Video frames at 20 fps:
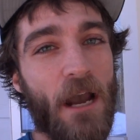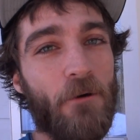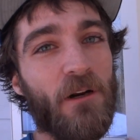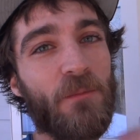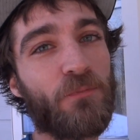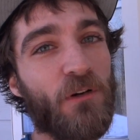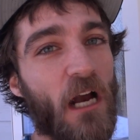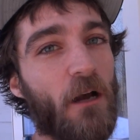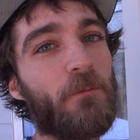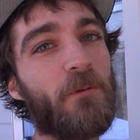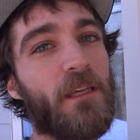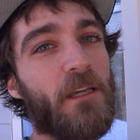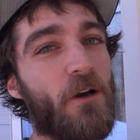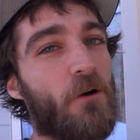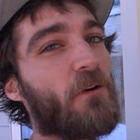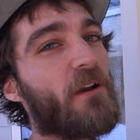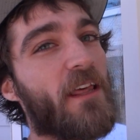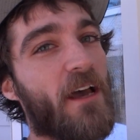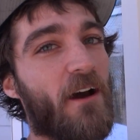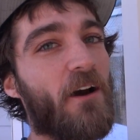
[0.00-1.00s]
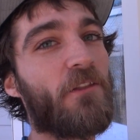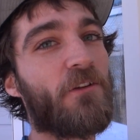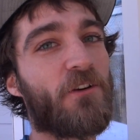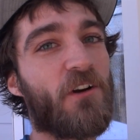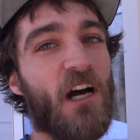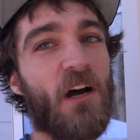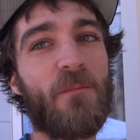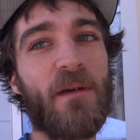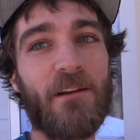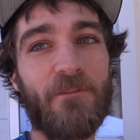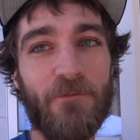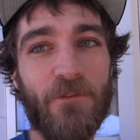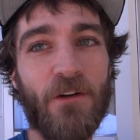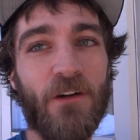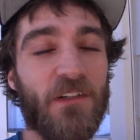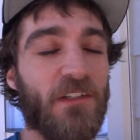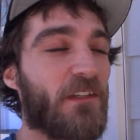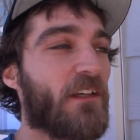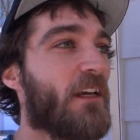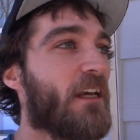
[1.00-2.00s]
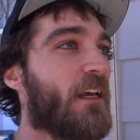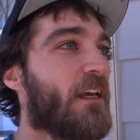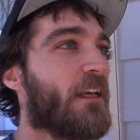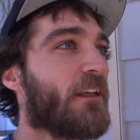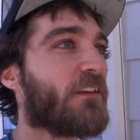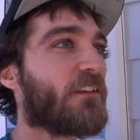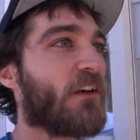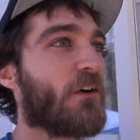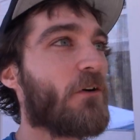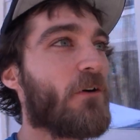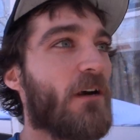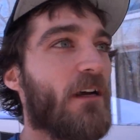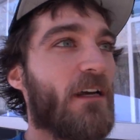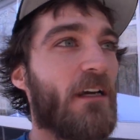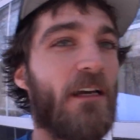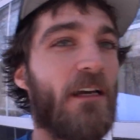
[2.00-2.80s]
I would probably go to that other comment first. So